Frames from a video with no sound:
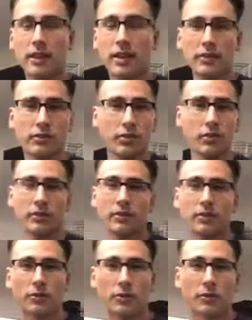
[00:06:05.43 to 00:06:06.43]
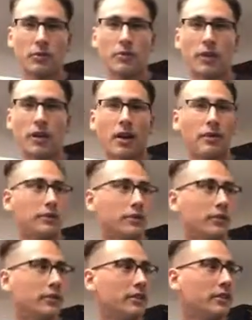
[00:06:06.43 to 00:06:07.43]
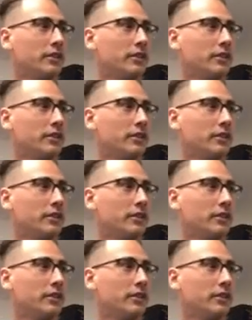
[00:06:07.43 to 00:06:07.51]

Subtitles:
and talk through my life, and